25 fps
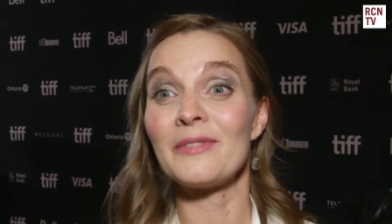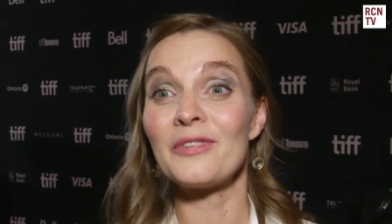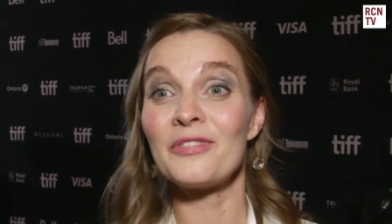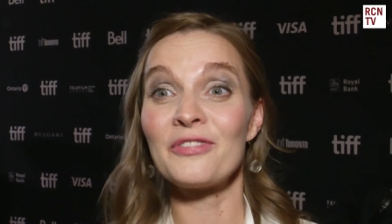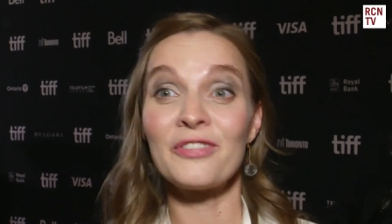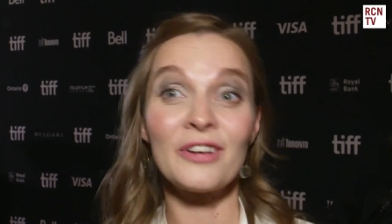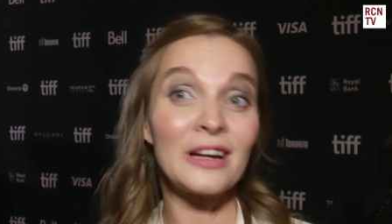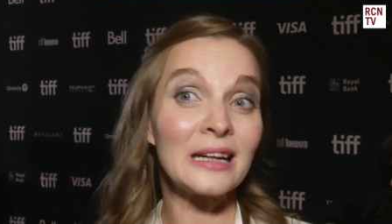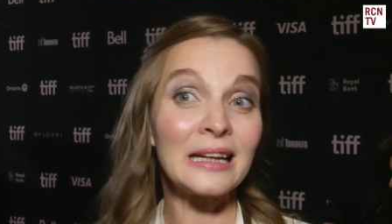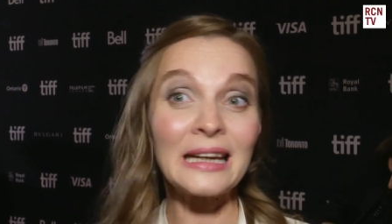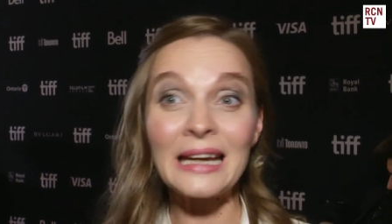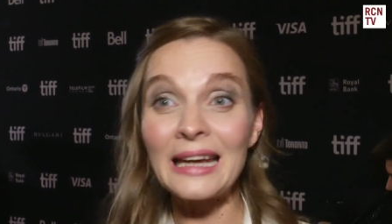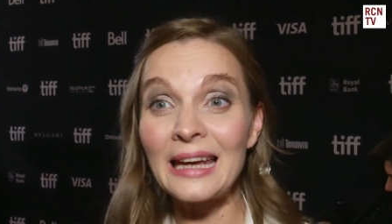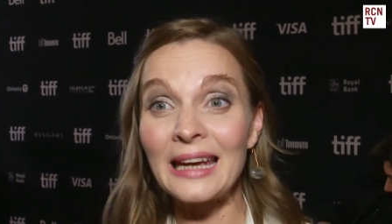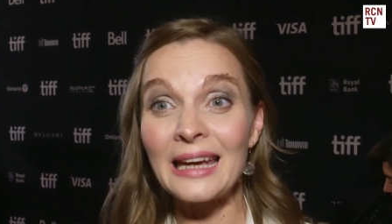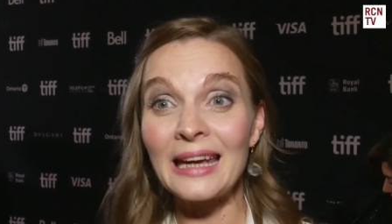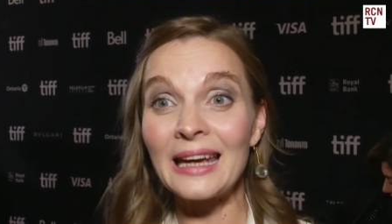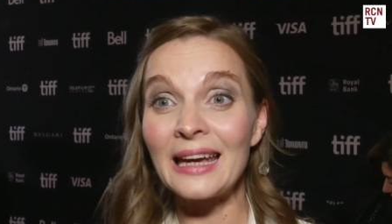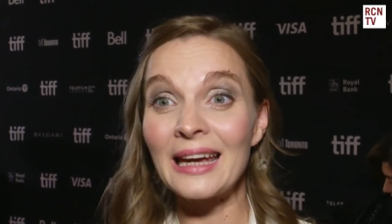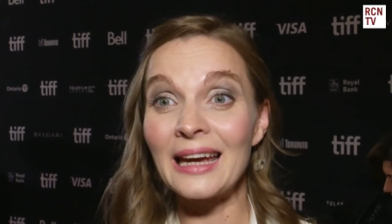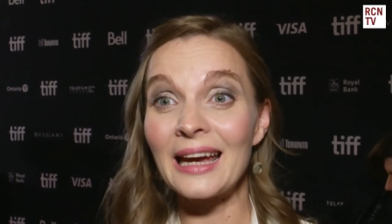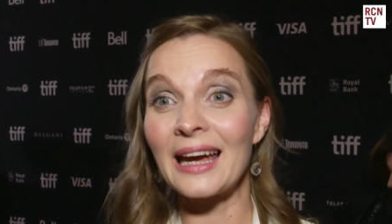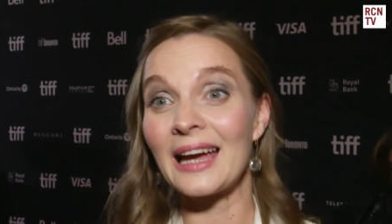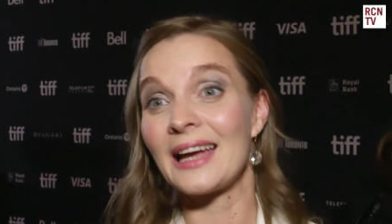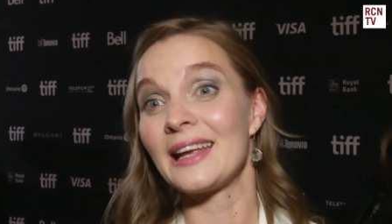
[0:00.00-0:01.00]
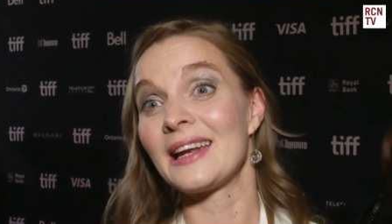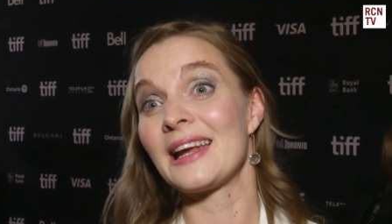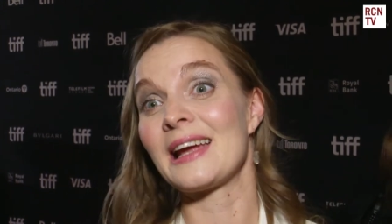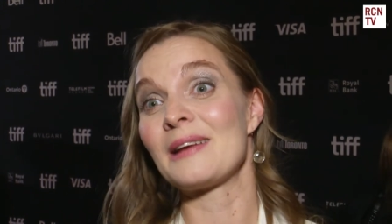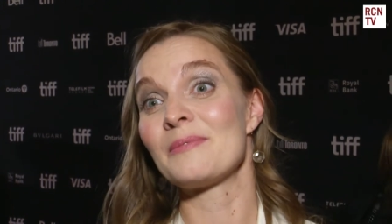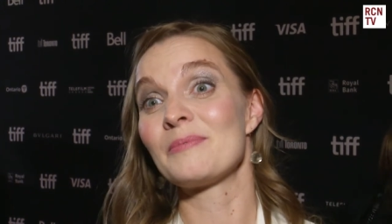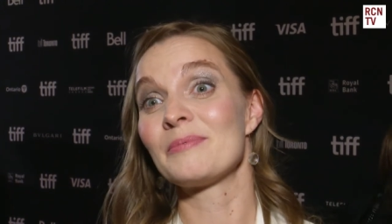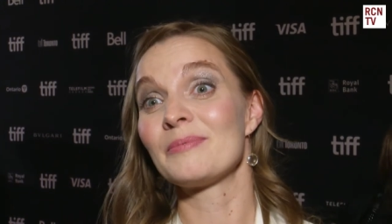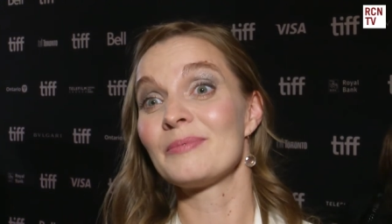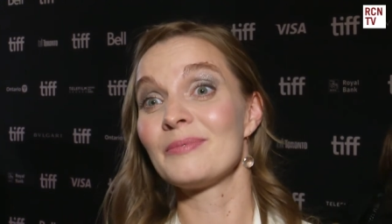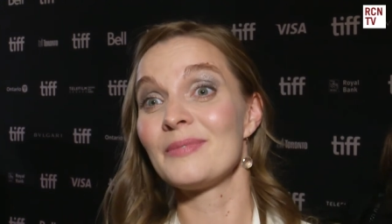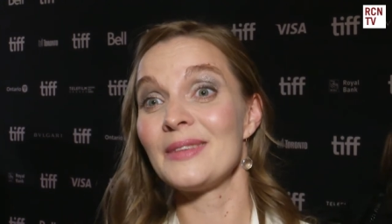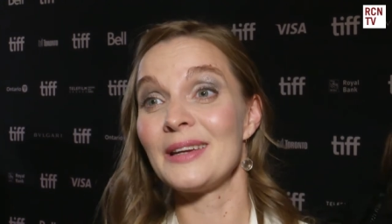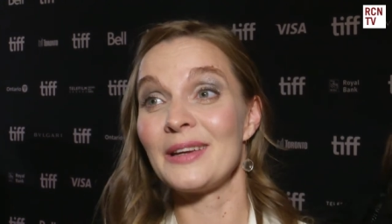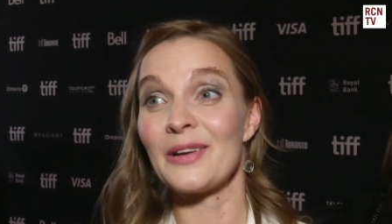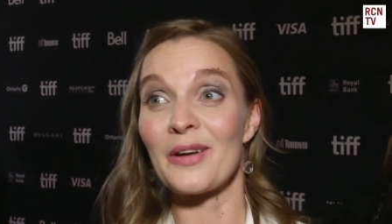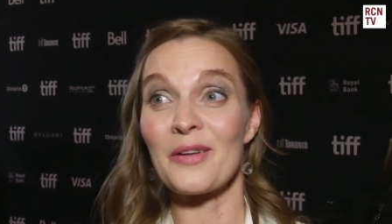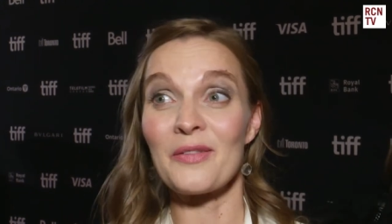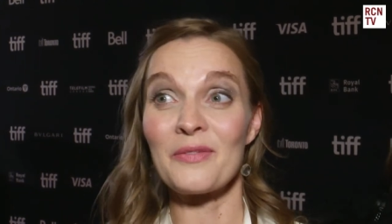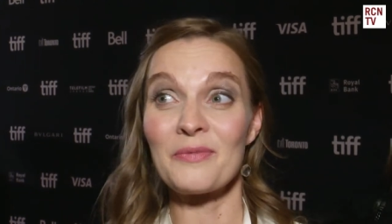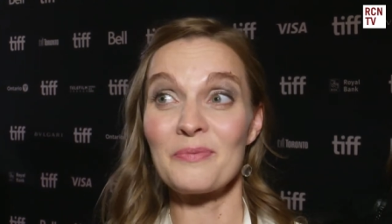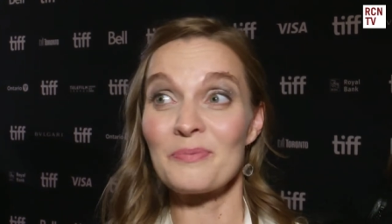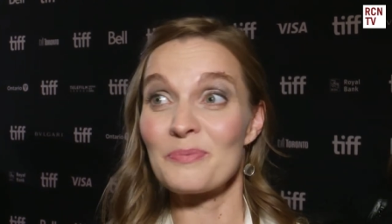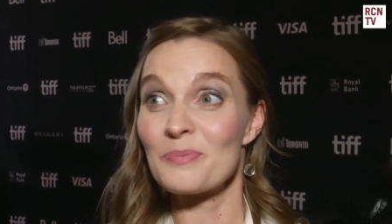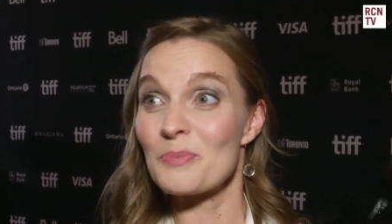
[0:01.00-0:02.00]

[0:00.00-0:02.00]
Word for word: funny, and I'm you know